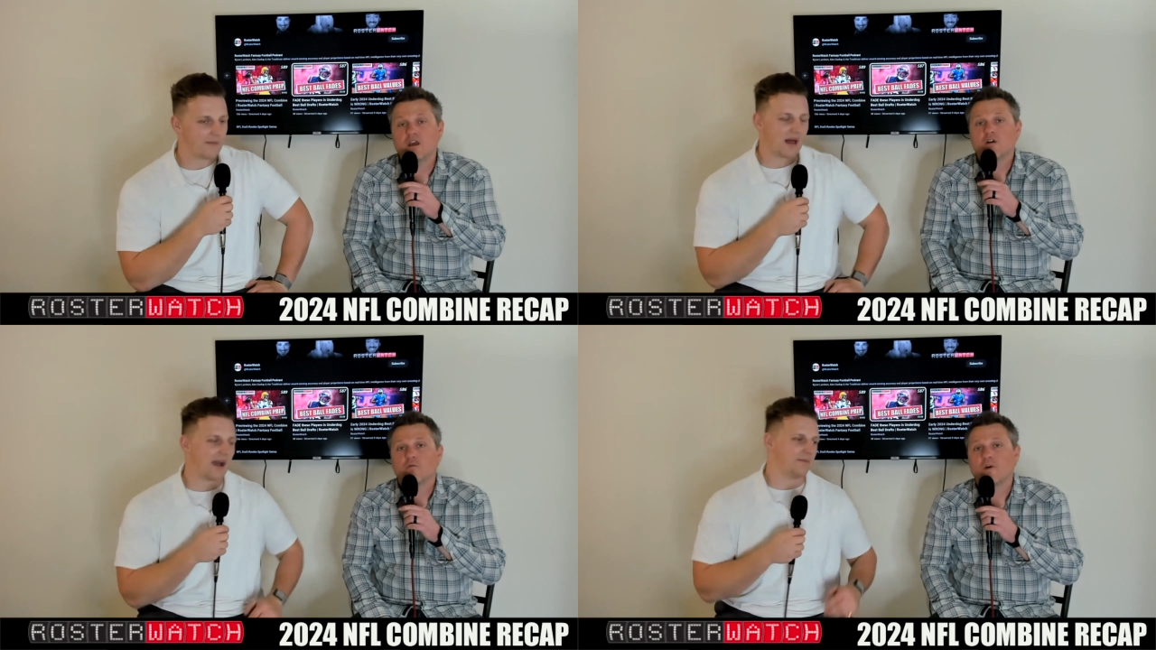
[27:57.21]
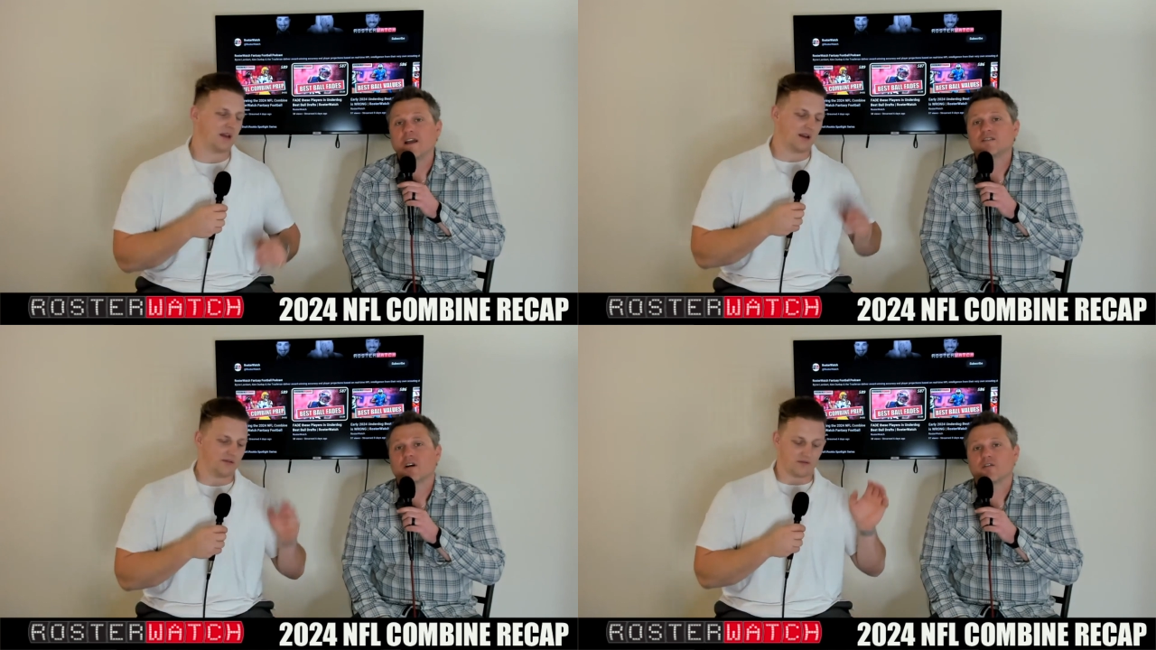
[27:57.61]
Speaker 1: Oh, I, I,
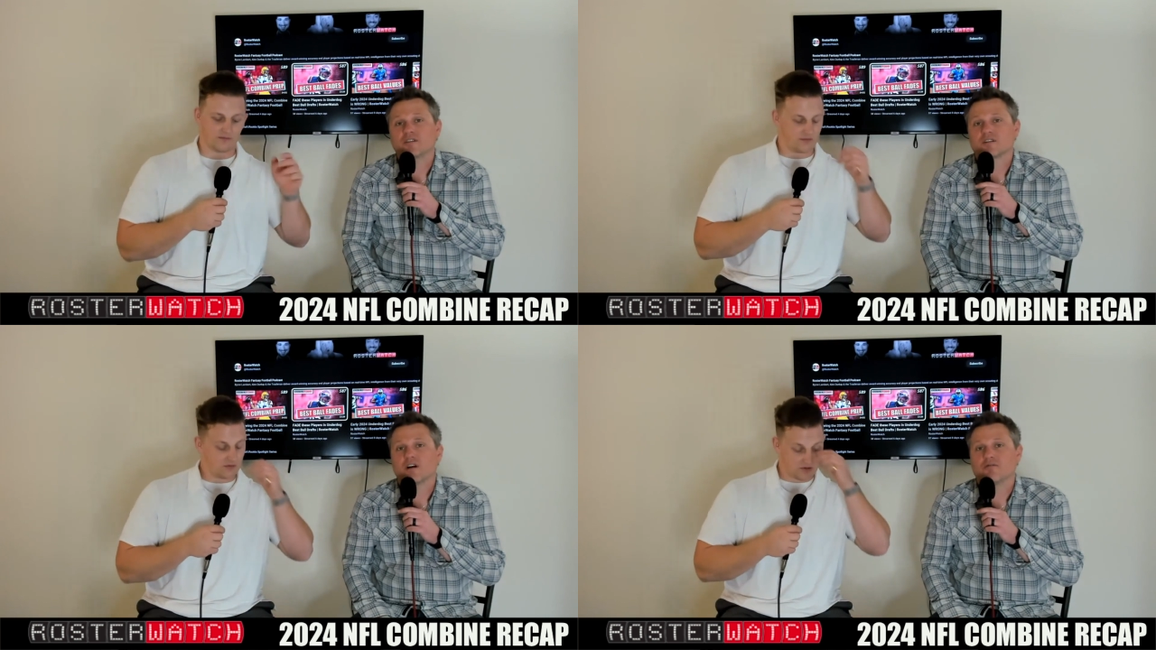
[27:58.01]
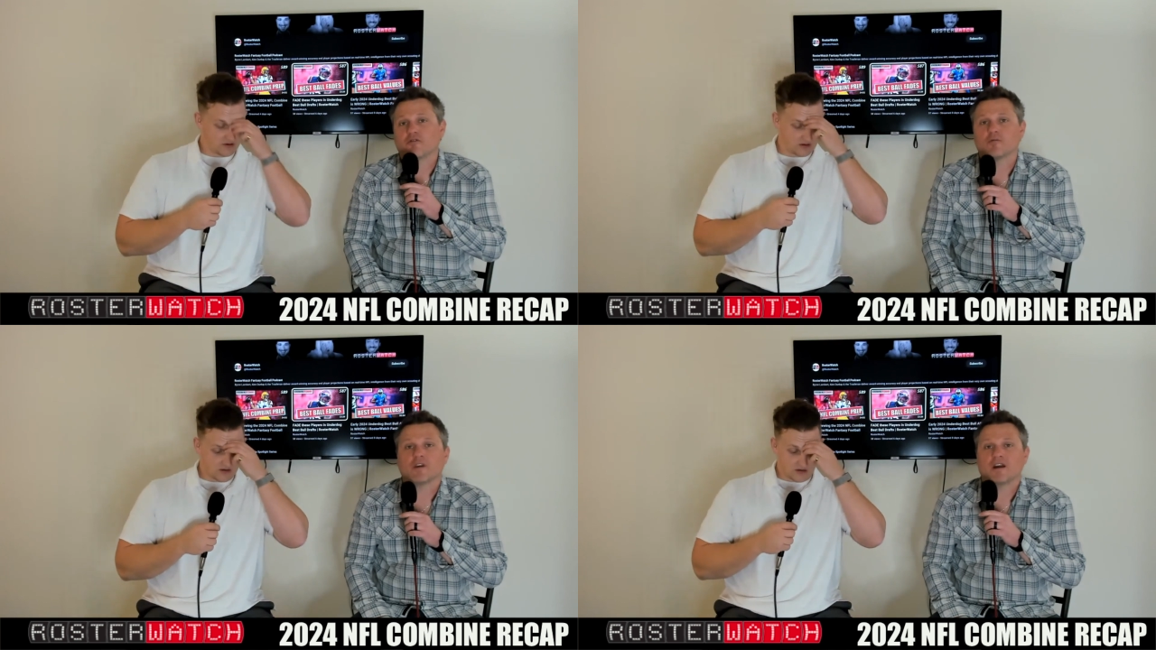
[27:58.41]
wait till the stuff
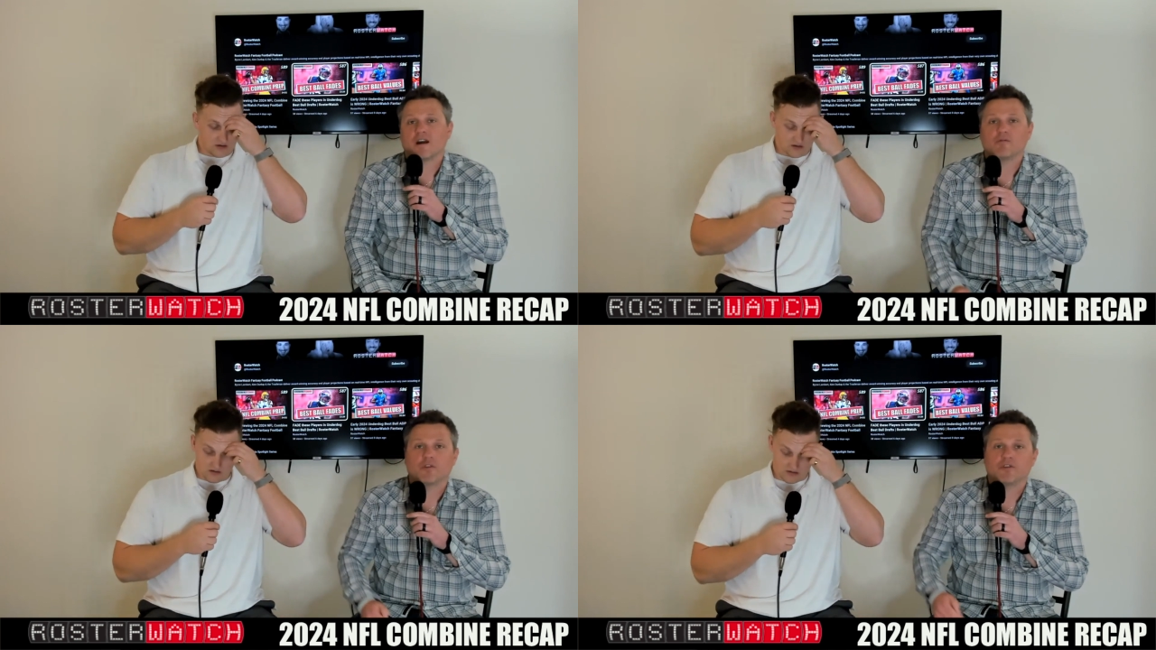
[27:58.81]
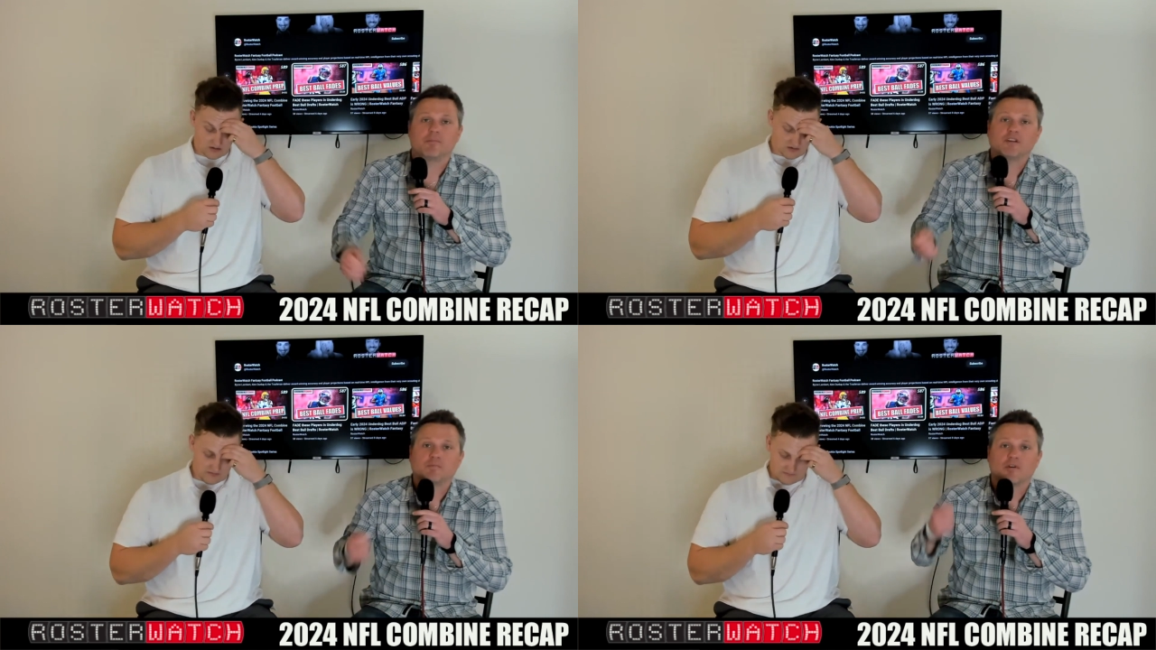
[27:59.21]
from the guy with the
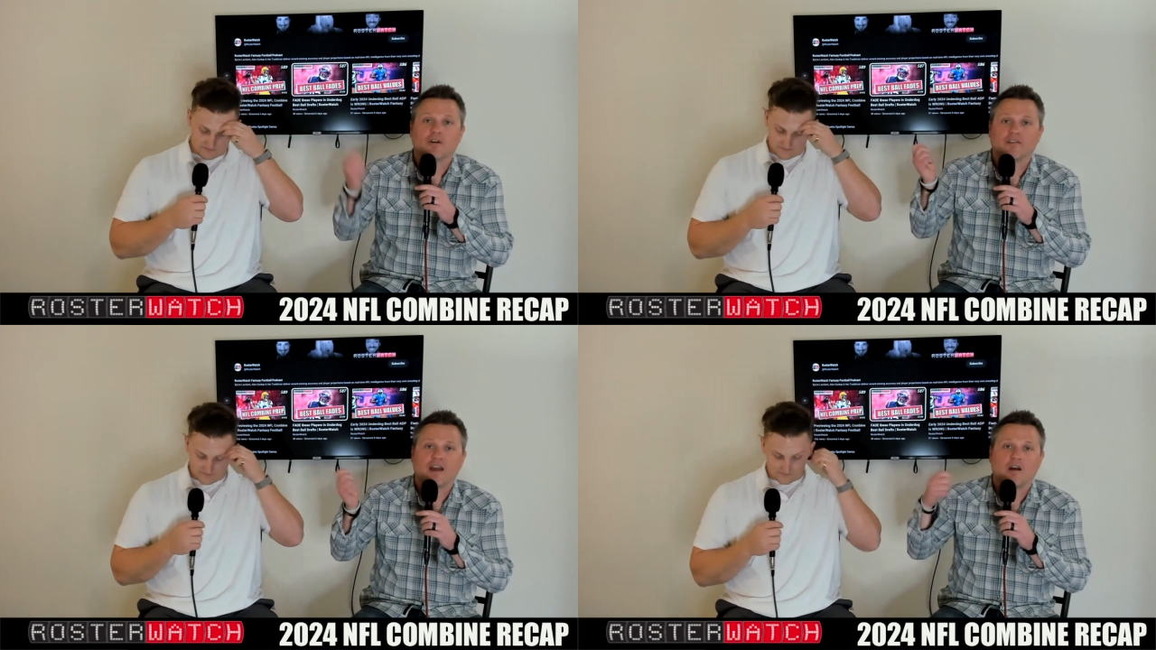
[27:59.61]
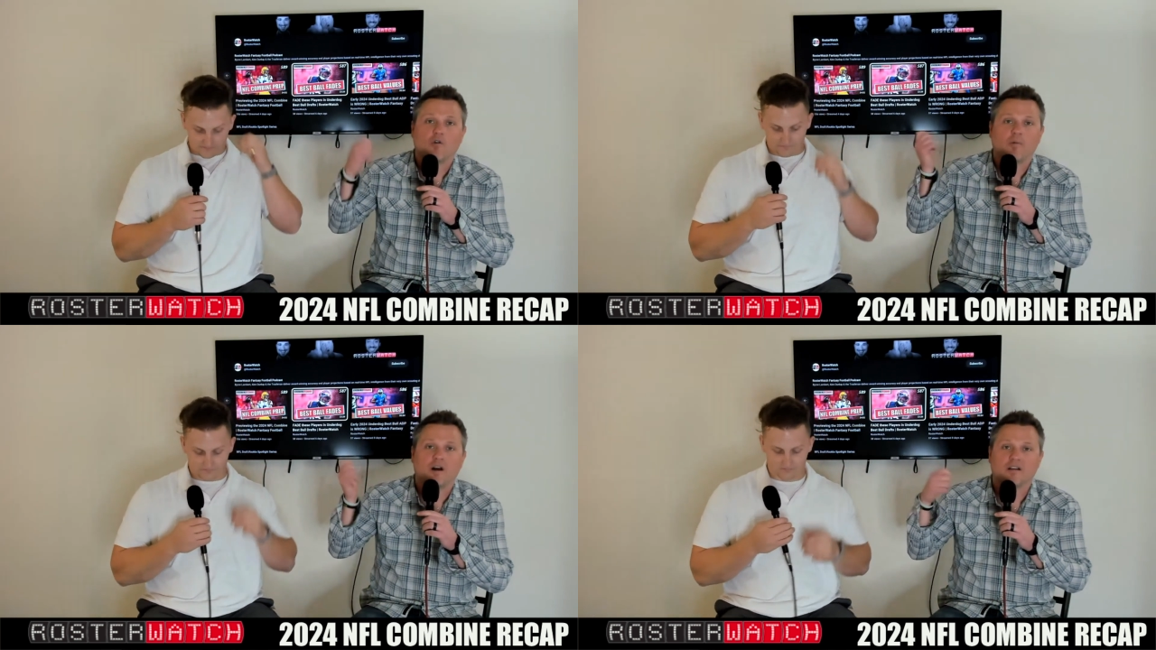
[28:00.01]
Pittsburgh
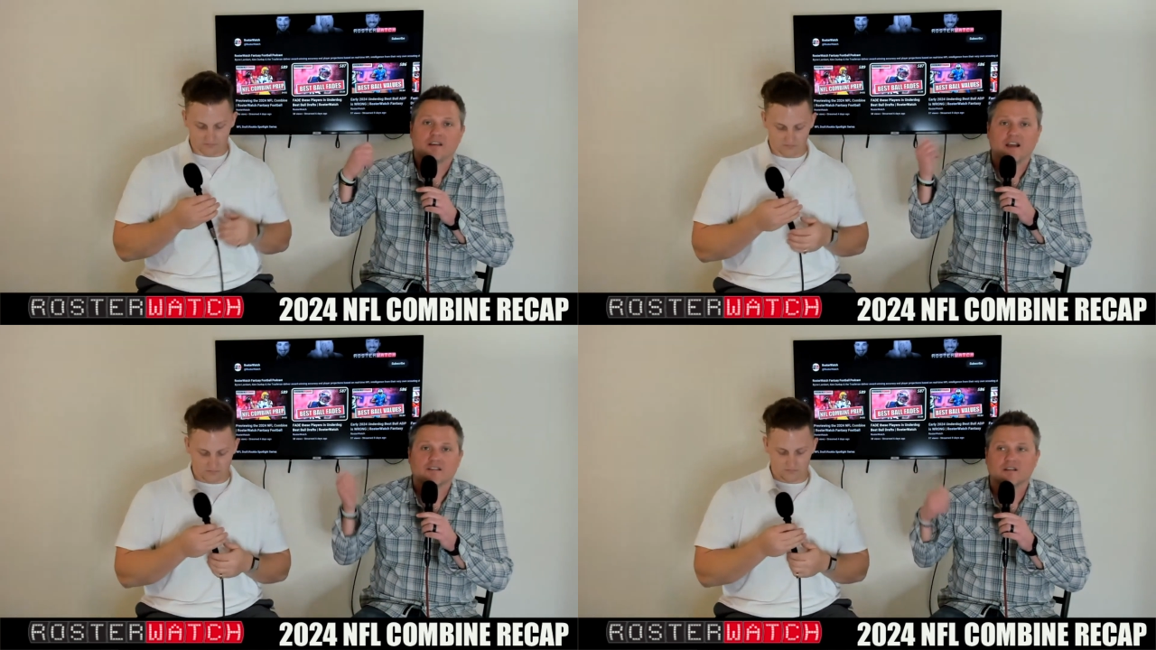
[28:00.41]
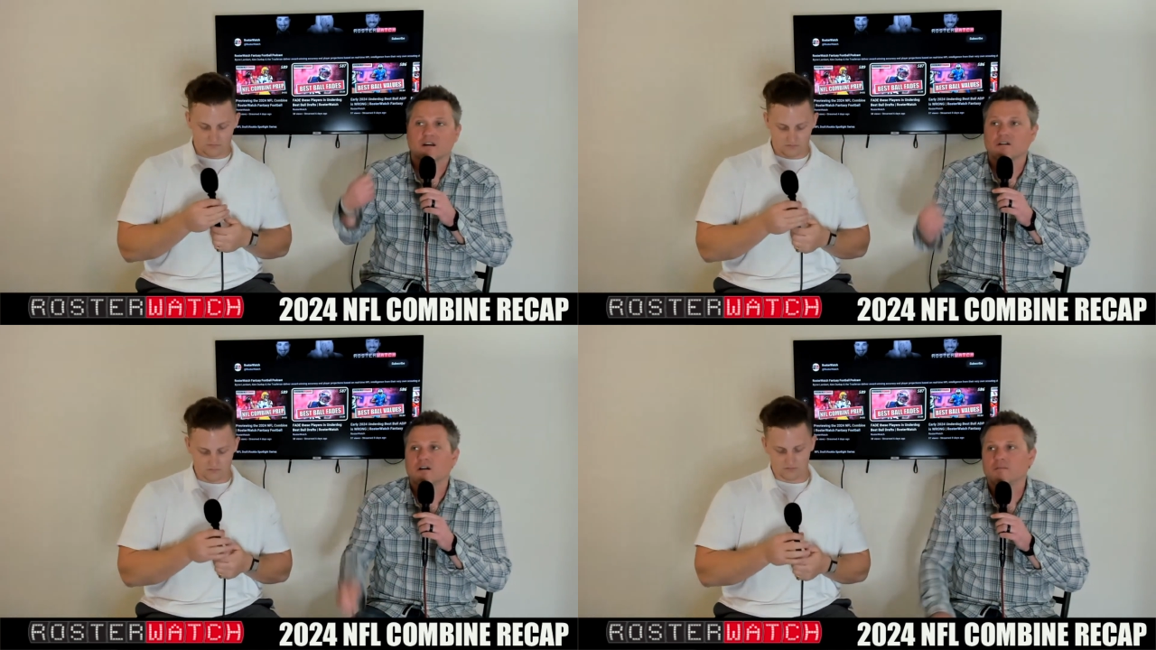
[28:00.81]
Towel
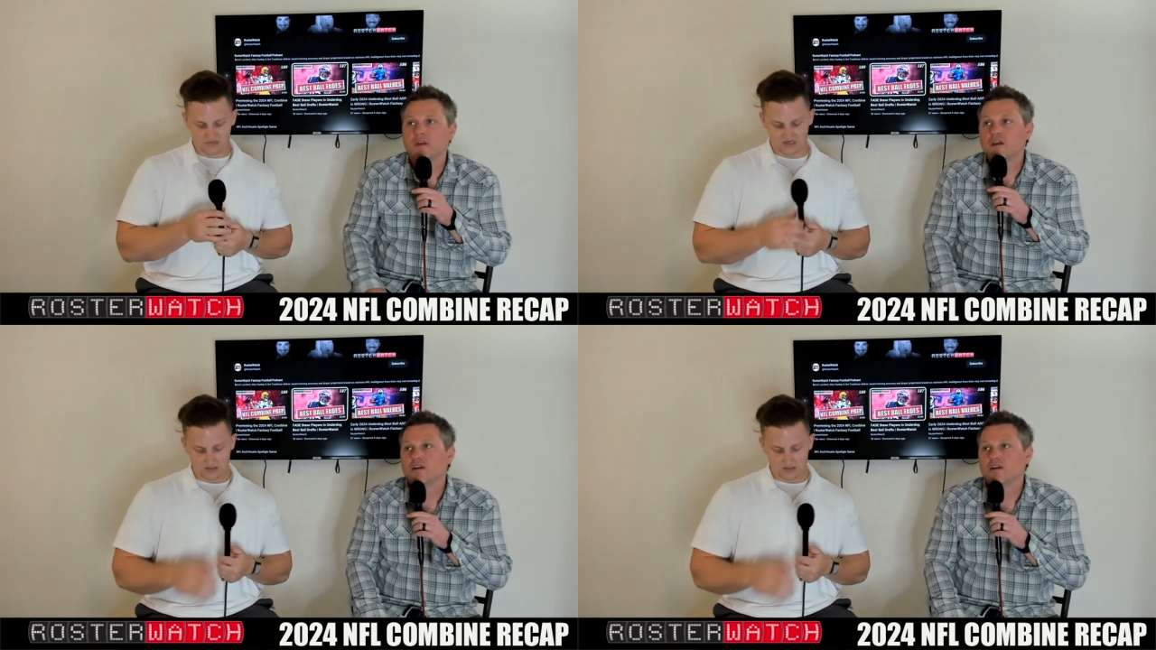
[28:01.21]
podcast.com